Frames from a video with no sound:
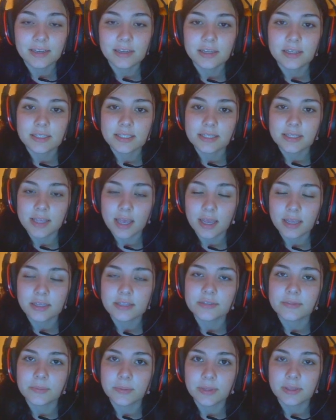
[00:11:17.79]
because that
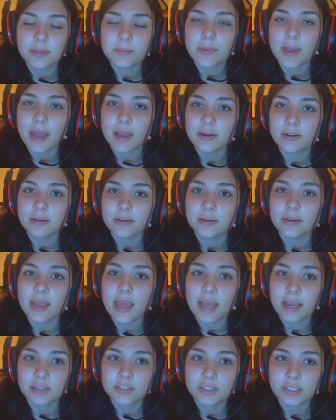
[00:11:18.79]
is what the pattern
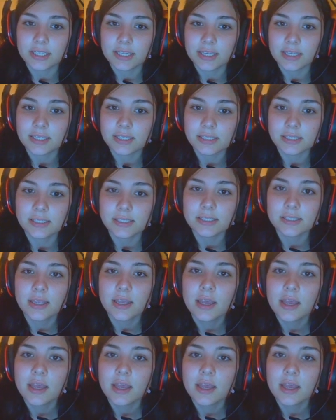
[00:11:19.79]
actually is.